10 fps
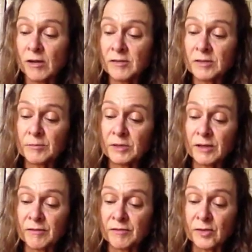a symbol
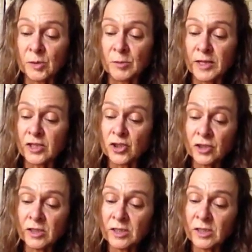of
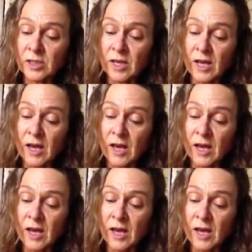illumination.